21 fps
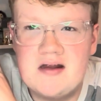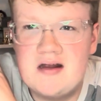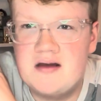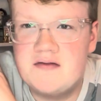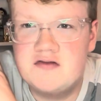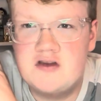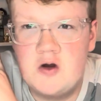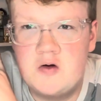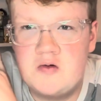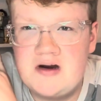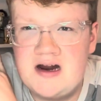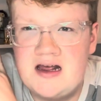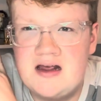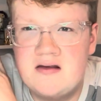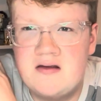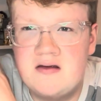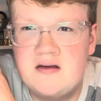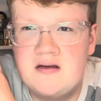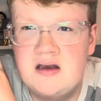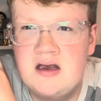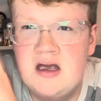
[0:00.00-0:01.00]
have
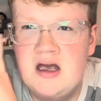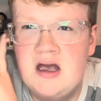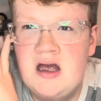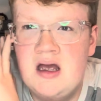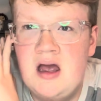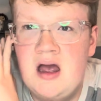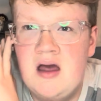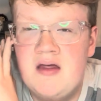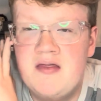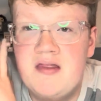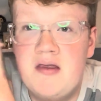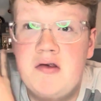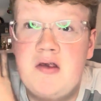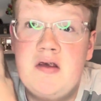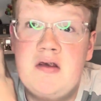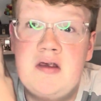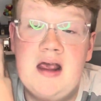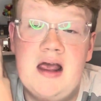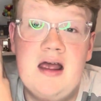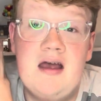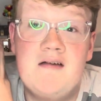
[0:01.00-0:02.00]
noticed this
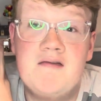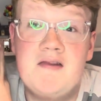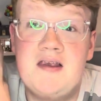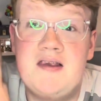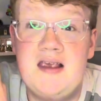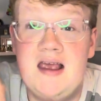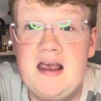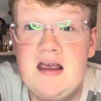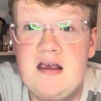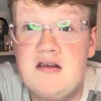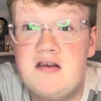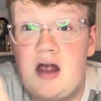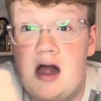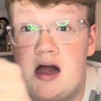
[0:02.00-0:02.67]
is a